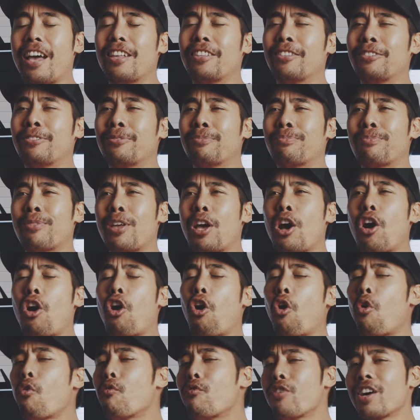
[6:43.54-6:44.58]
an
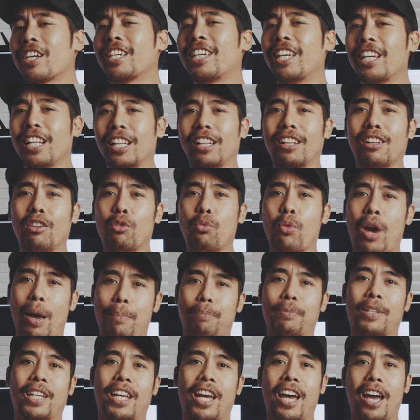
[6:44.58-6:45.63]
overkill
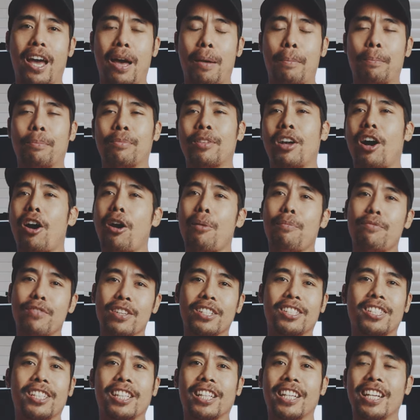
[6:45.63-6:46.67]
webcam.
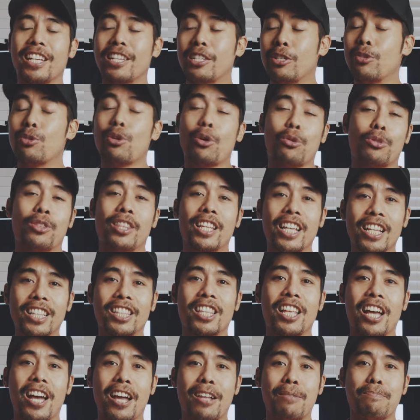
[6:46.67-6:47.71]
Obviously, you don't need
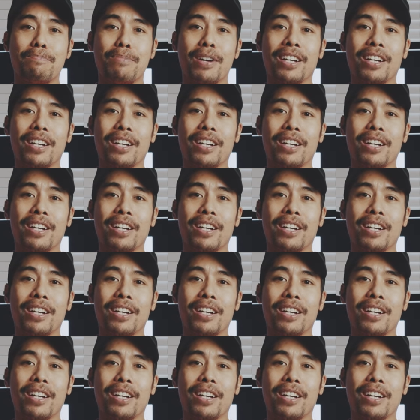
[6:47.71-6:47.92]
that,